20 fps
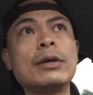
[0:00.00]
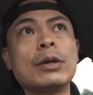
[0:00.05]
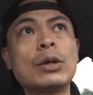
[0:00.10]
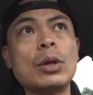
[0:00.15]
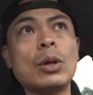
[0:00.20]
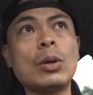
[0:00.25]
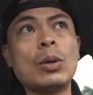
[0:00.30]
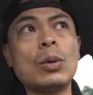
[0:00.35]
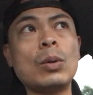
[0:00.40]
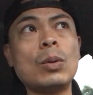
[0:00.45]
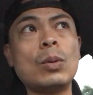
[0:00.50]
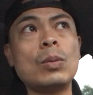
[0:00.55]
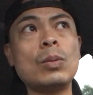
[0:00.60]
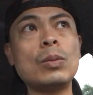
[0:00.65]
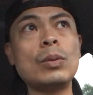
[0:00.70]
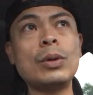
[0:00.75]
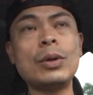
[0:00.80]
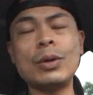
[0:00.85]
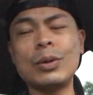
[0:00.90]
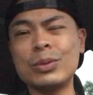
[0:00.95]
go,
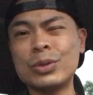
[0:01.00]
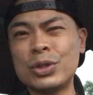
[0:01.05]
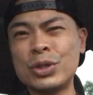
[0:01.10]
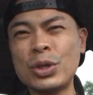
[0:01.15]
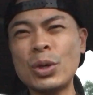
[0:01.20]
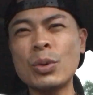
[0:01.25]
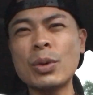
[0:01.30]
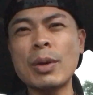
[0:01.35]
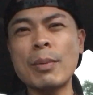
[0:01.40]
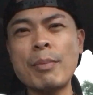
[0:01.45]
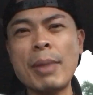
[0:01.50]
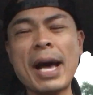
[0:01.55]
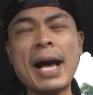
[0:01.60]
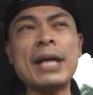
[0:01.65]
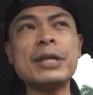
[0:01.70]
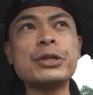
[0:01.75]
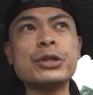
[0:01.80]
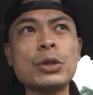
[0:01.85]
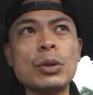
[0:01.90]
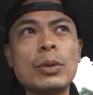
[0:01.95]
you know, show
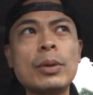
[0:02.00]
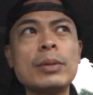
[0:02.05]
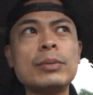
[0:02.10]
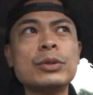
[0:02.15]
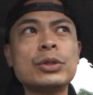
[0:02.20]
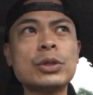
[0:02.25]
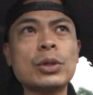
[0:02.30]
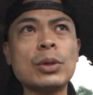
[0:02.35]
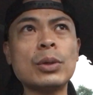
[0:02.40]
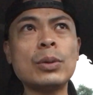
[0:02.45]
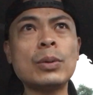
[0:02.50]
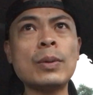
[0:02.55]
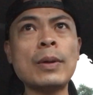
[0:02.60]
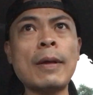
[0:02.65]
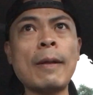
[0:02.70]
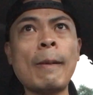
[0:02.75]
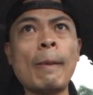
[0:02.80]
compassion, show